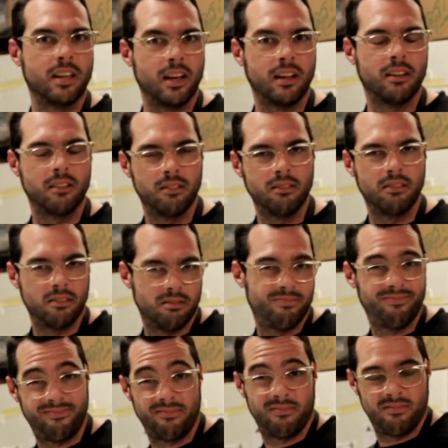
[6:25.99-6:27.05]
kind of
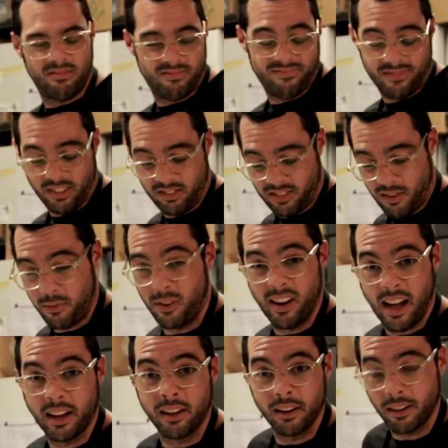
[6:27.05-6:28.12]
the stuff we're
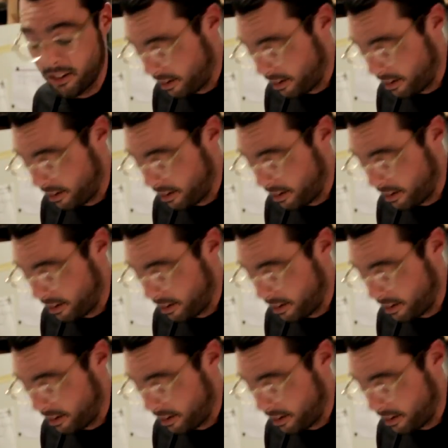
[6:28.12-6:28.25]
not going to